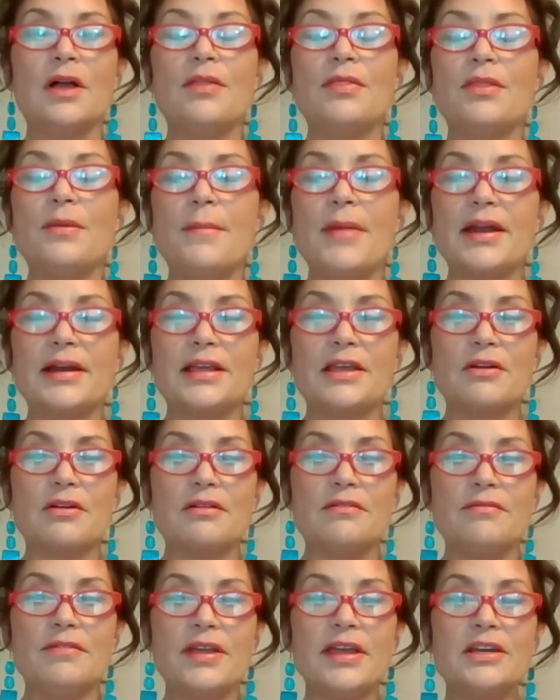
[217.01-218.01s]
The Medicare
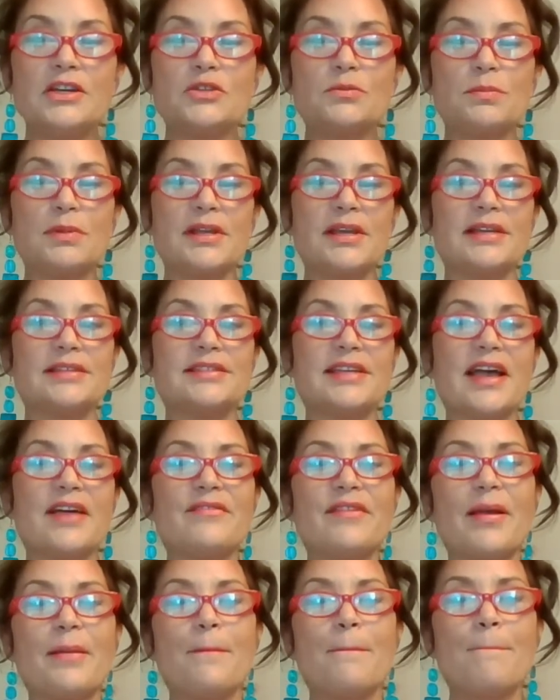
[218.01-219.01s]
Advantage plans have
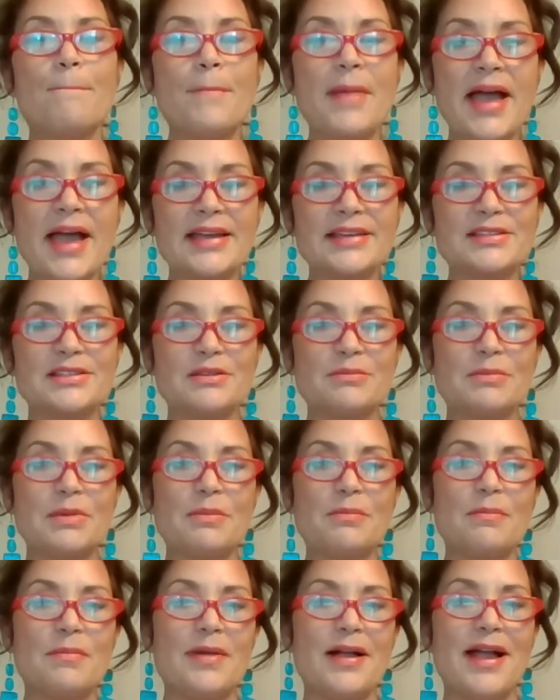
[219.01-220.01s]
a maximum
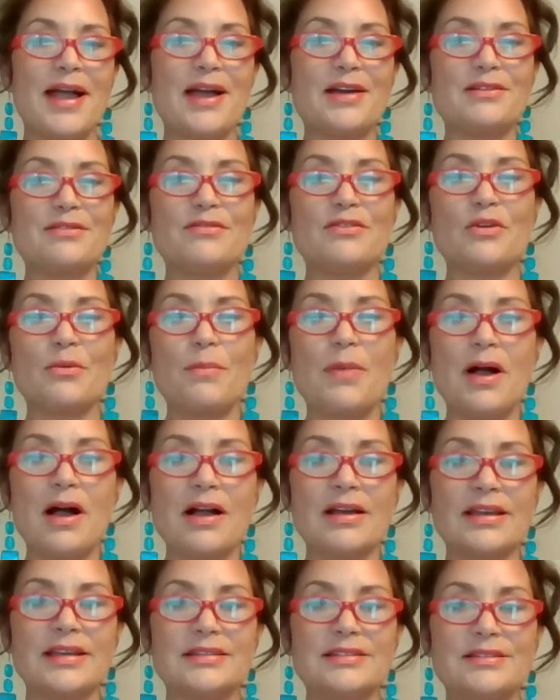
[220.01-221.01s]
out of your
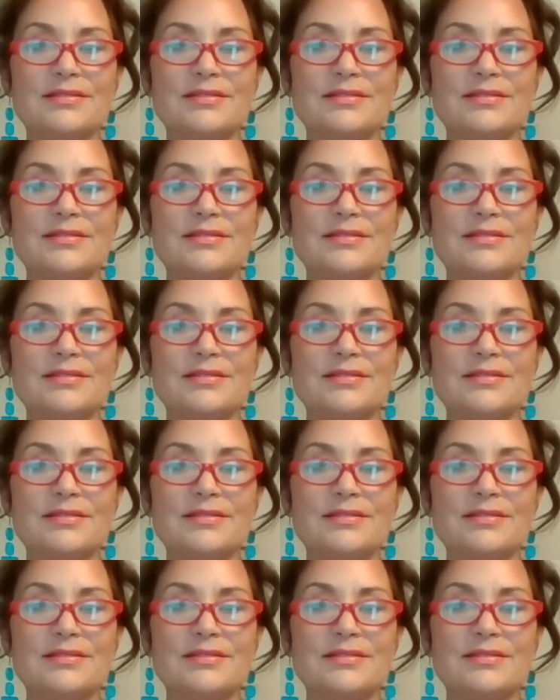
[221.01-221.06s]
pocket.